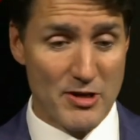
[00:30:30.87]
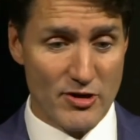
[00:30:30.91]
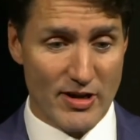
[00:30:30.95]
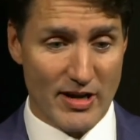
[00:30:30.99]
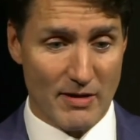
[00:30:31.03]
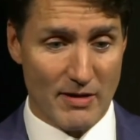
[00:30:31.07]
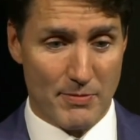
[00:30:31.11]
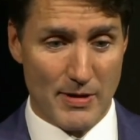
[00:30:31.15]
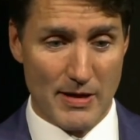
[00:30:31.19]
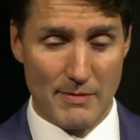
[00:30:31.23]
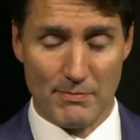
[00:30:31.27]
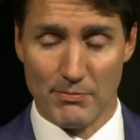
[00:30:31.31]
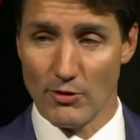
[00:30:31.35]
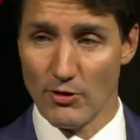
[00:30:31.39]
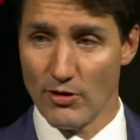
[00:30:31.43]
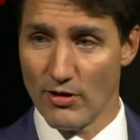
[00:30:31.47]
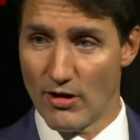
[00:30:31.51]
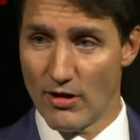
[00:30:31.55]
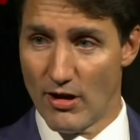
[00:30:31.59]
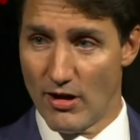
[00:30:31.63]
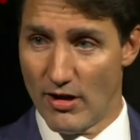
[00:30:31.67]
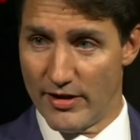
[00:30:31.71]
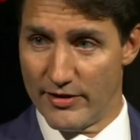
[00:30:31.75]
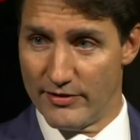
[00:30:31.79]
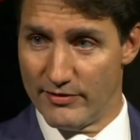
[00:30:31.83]
I mean, you get
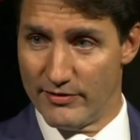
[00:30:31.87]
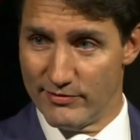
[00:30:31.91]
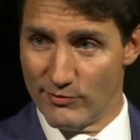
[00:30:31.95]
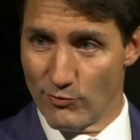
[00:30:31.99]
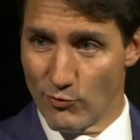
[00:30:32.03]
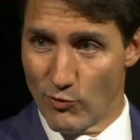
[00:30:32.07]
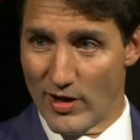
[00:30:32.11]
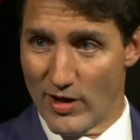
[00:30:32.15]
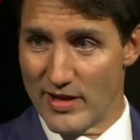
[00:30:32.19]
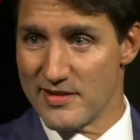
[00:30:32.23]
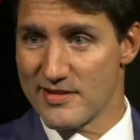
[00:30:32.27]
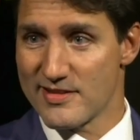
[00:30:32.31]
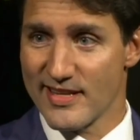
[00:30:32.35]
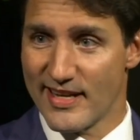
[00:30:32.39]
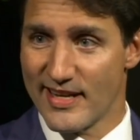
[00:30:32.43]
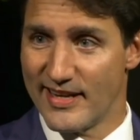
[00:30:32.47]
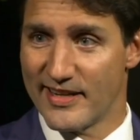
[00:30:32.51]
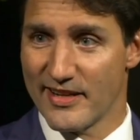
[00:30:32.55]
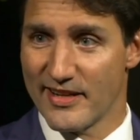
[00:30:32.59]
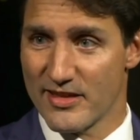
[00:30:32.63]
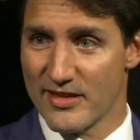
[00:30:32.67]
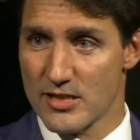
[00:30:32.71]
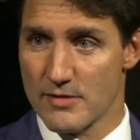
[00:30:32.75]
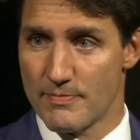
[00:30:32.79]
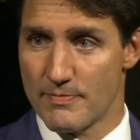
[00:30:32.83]
people on one
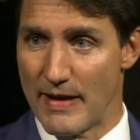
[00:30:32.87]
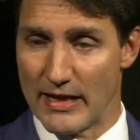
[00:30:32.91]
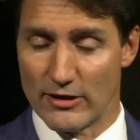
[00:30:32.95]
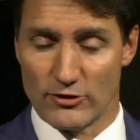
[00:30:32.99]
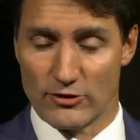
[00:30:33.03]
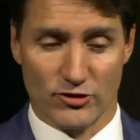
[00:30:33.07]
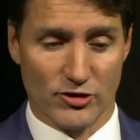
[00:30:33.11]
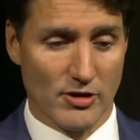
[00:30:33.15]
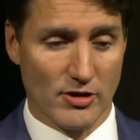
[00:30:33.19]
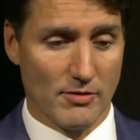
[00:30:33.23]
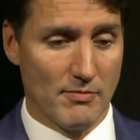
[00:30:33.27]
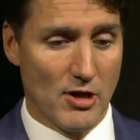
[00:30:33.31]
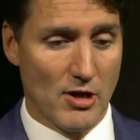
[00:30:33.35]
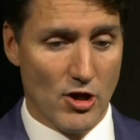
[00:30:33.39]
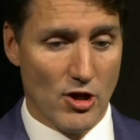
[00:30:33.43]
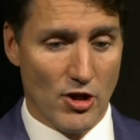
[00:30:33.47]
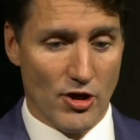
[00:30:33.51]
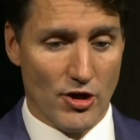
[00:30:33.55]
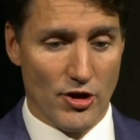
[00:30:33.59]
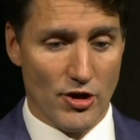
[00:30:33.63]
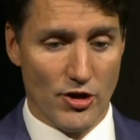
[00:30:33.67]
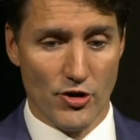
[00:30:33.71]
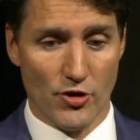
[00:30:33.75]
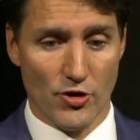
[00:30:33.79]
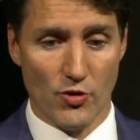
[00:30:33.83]
side of the spectrum
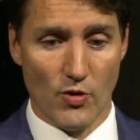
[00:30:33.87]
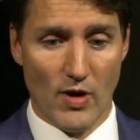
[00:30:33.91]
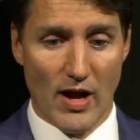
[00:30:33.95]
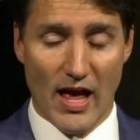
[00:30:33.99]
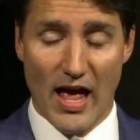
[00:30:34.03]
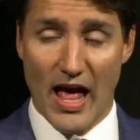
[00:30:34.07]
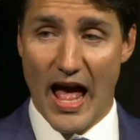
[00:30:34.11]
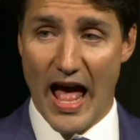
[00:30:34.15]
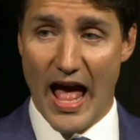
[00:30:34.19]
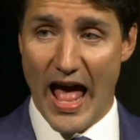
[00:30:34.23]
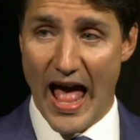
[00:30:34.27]
who